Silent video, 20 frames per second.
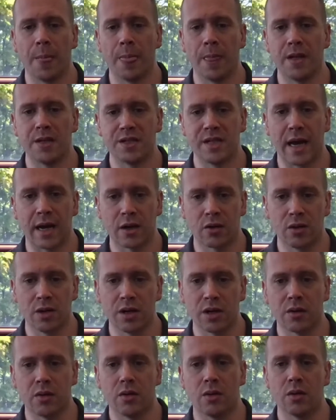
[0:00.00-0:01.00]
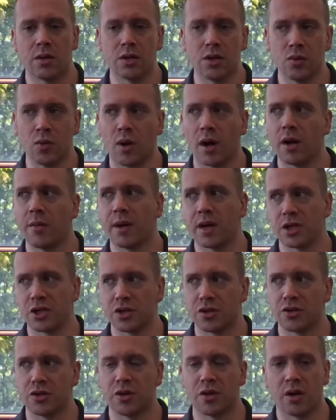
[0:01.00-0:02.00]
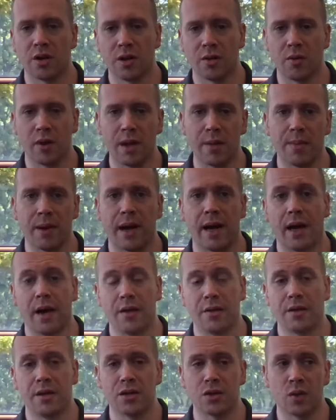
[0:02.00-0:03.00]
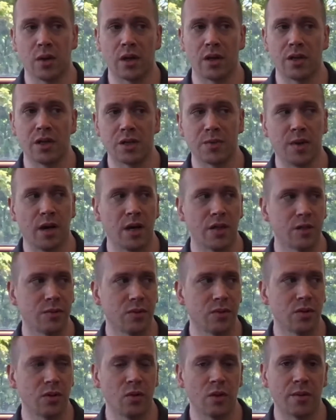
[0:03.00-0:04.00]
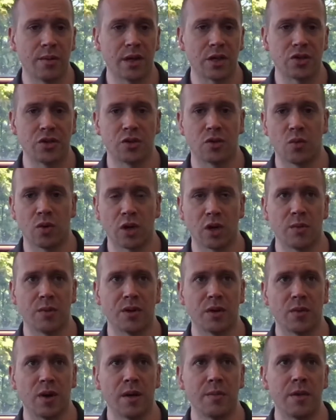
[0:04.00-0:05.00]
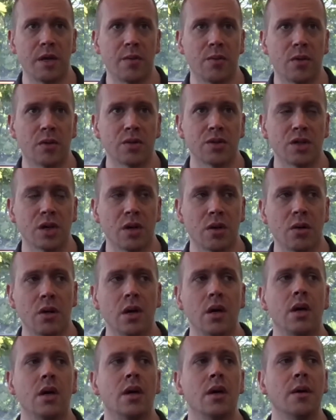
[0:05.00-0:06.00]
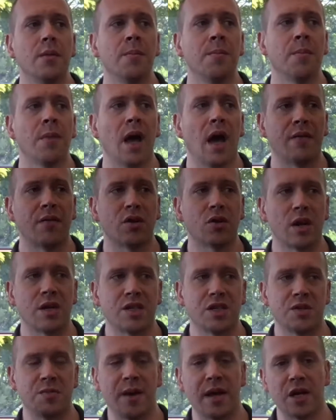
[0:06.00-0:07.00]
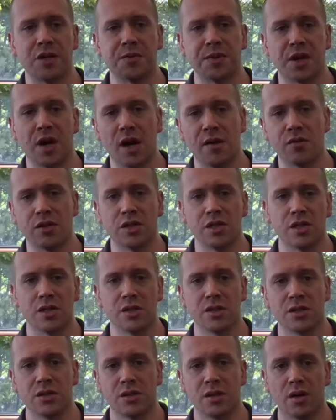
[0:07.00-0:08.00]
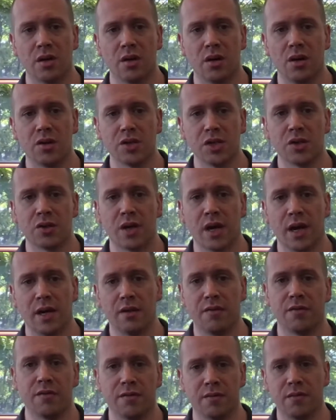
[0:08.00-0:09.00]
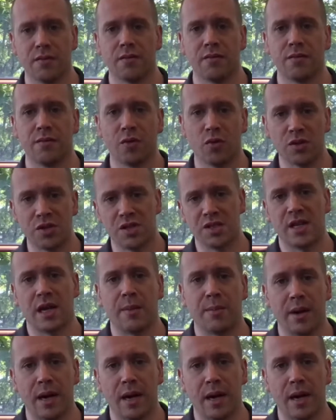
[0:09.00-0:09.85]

is that critical. You want to make sure you're on the right path as quickly as possible. You want to make sure you're working with the right people. So having crisis management coverages also kind of forces that